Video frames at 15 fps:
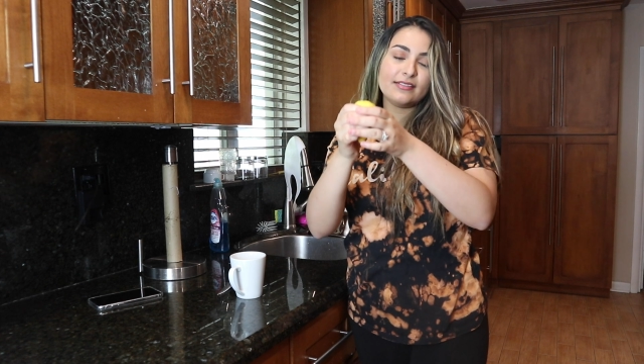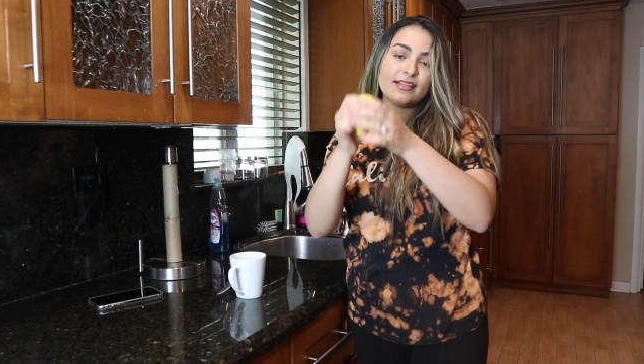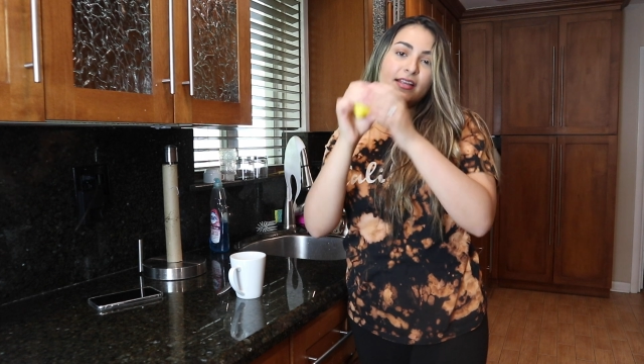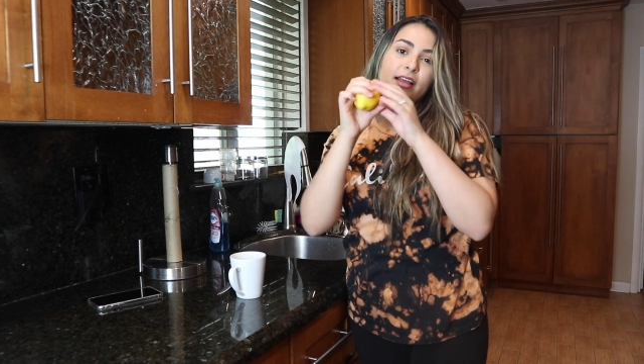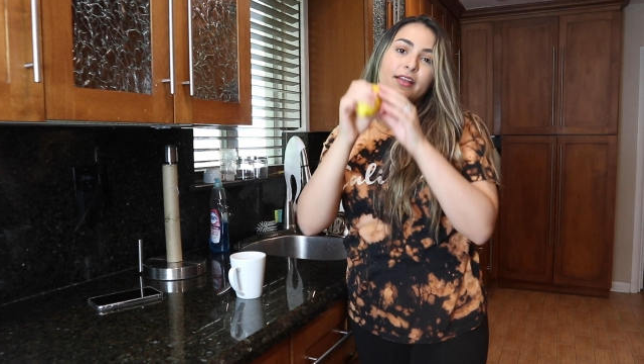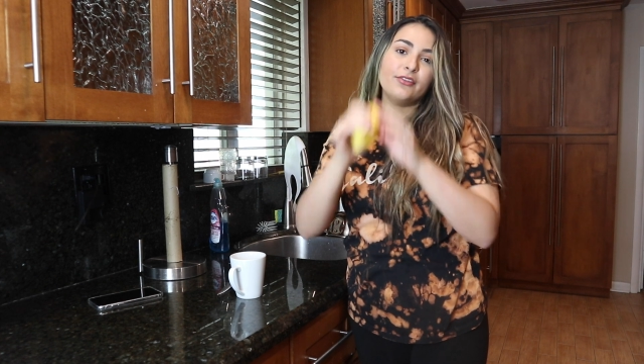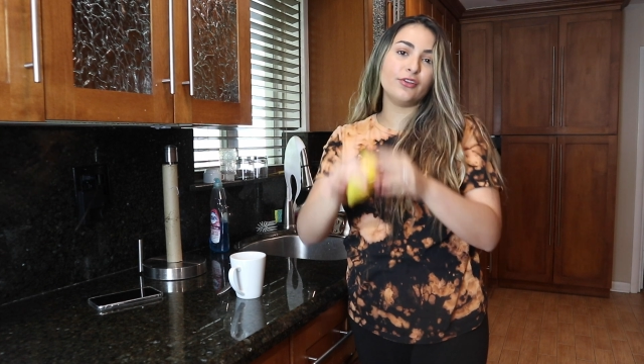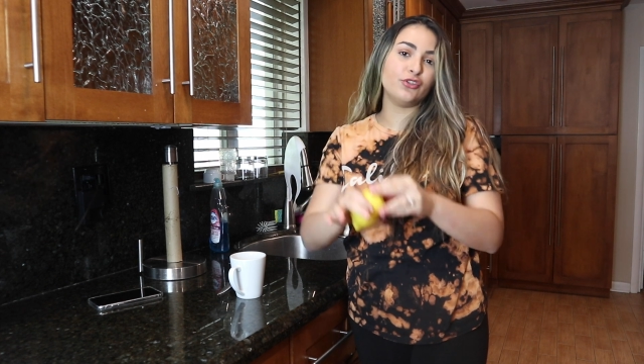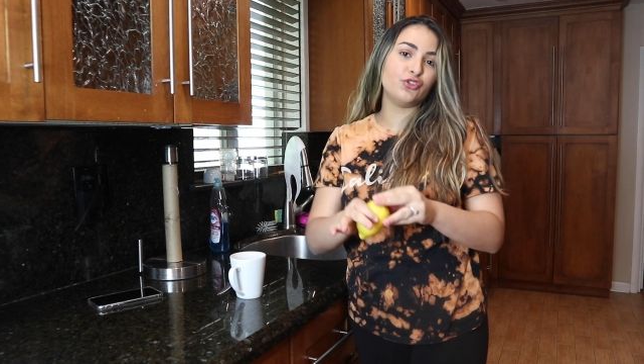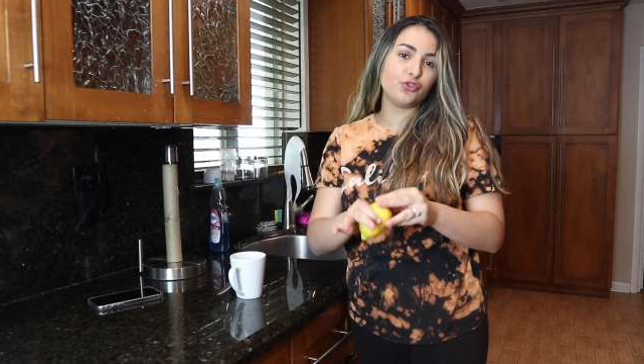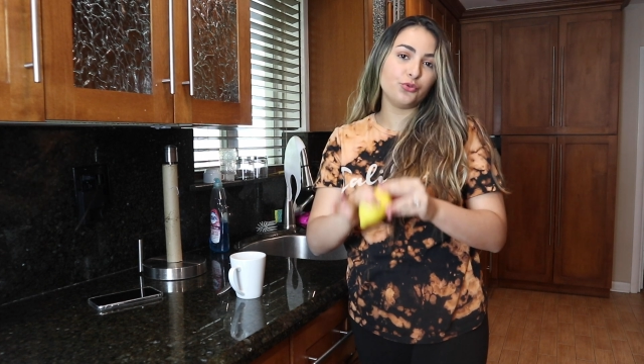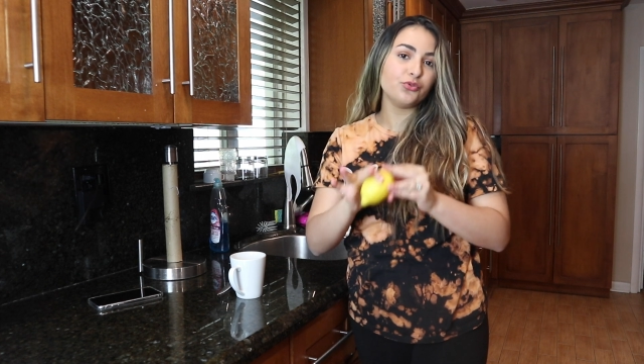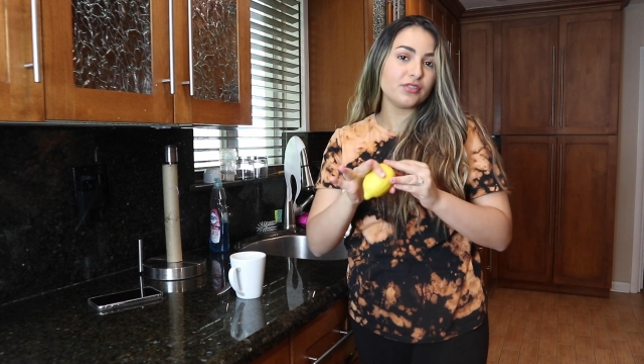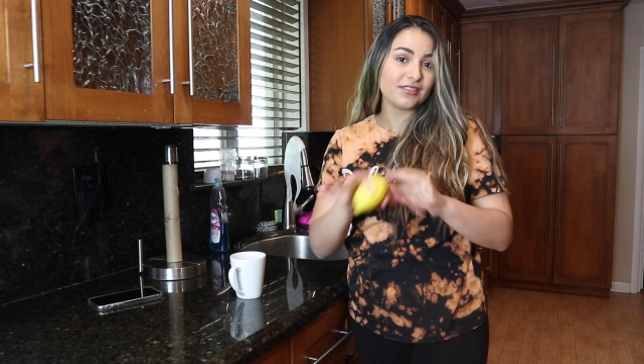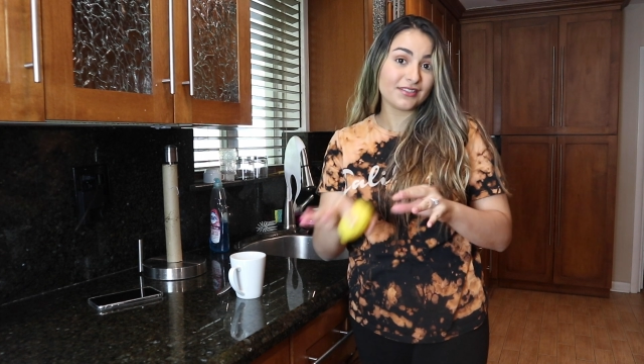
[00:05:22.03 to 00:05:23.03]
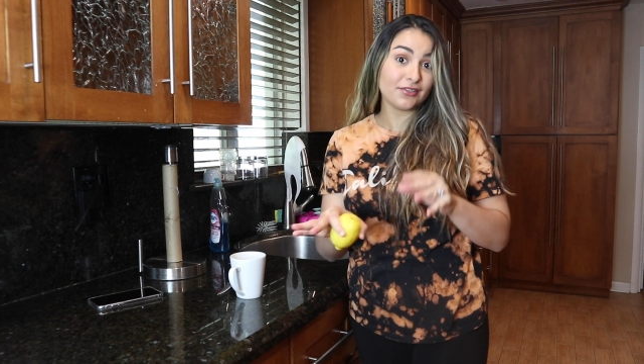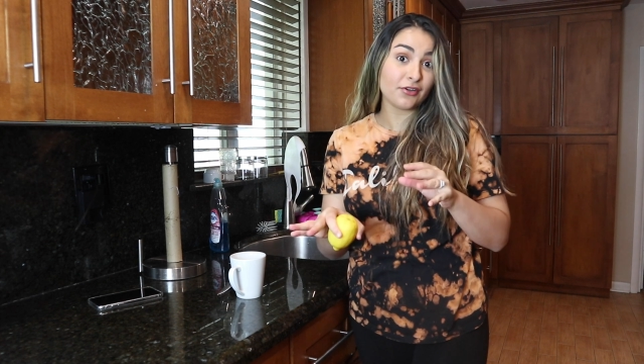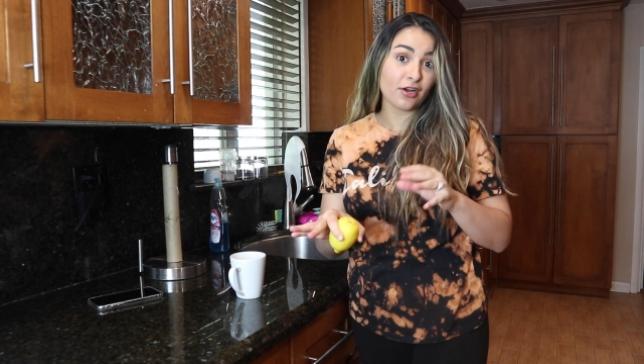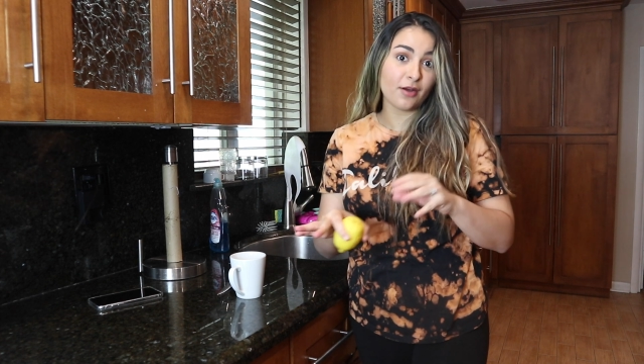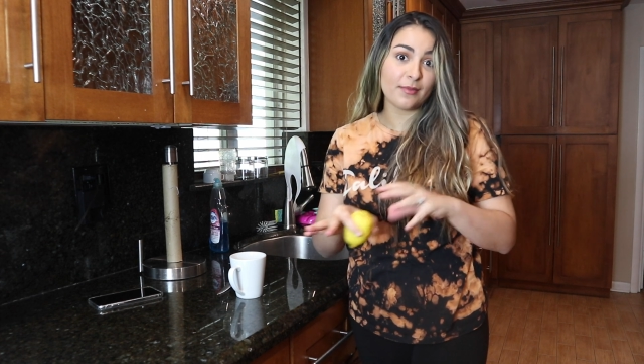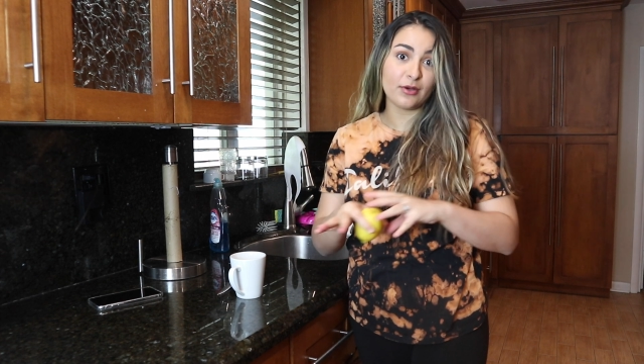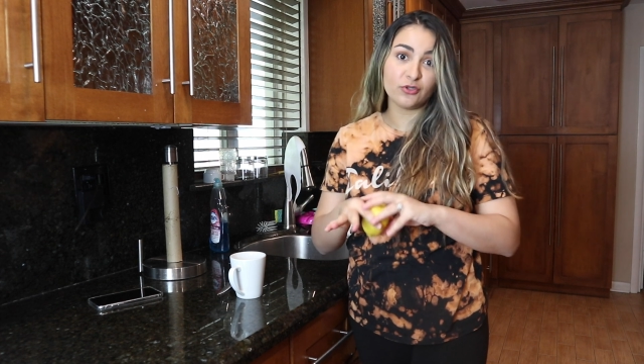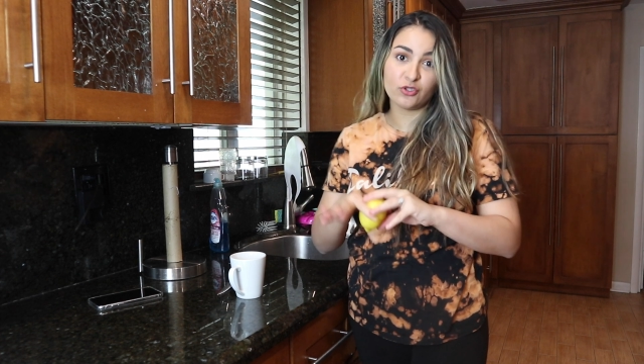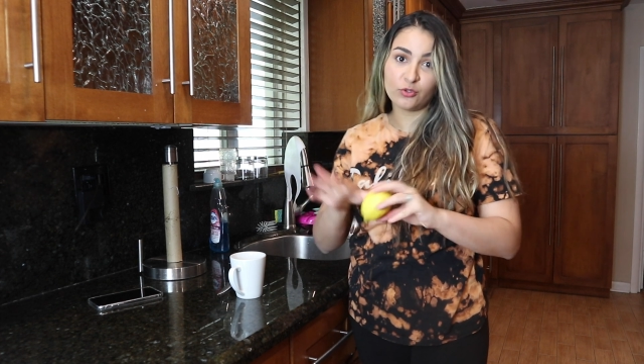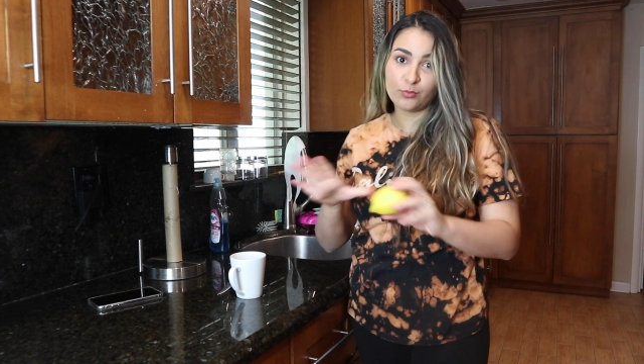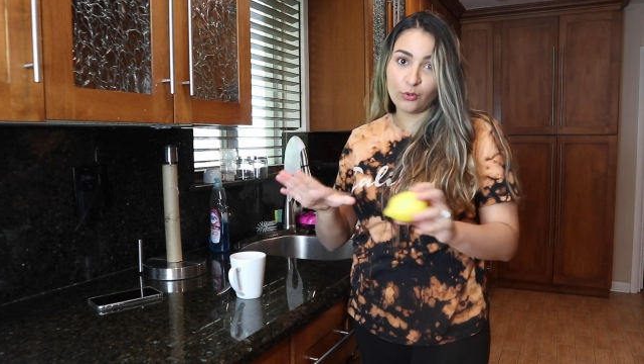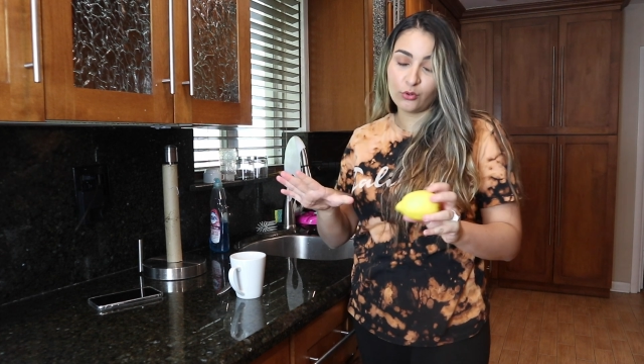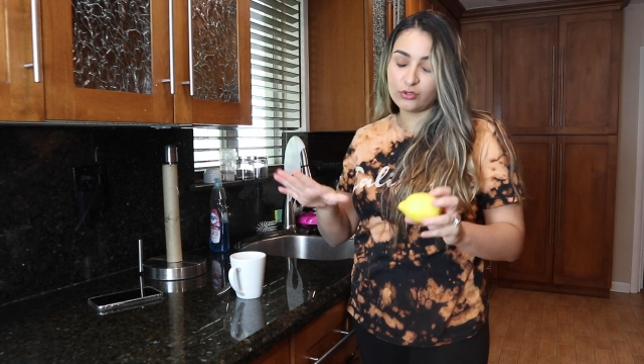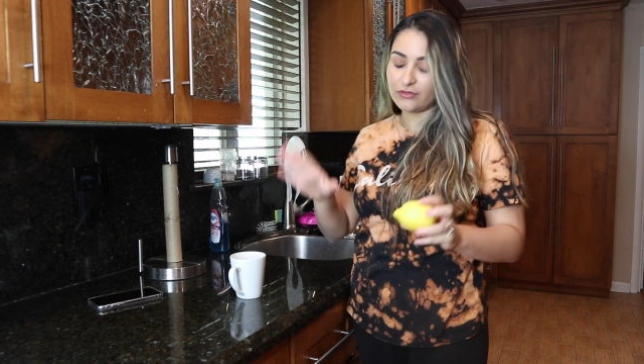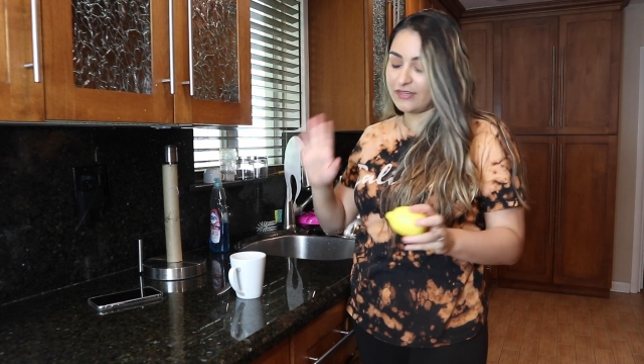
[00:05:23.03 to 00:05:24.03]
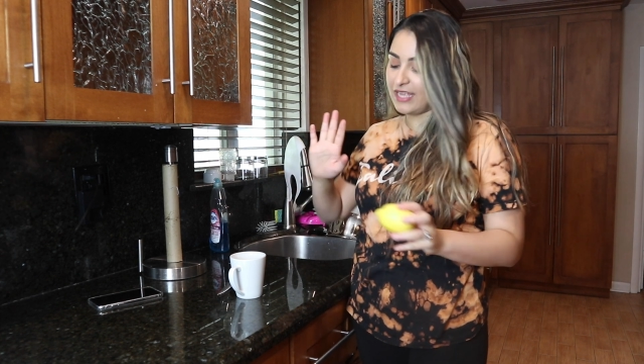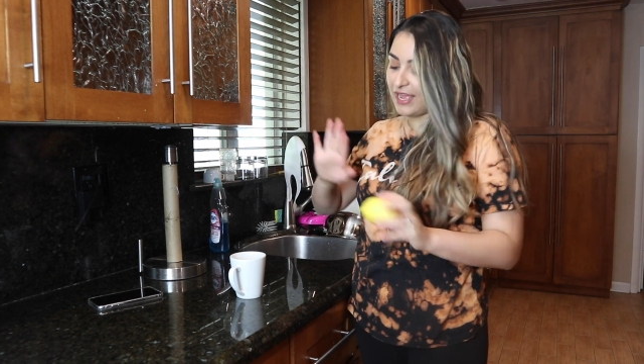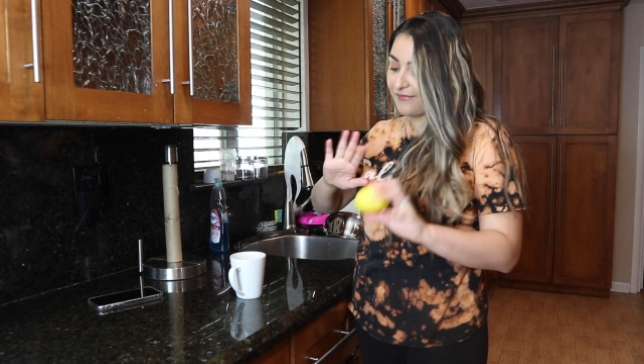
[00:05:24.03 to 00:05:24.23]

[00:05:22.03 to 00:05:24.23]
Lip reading: it and the juice is gonna come out supposedly.